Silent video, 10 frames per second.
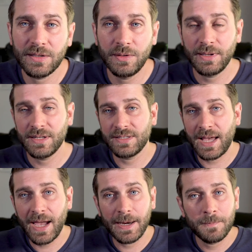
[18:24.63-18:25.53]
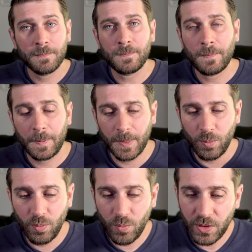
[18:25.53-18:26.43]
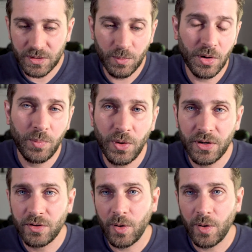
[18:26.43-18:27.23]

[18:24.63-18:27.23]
So you can decide what's more important.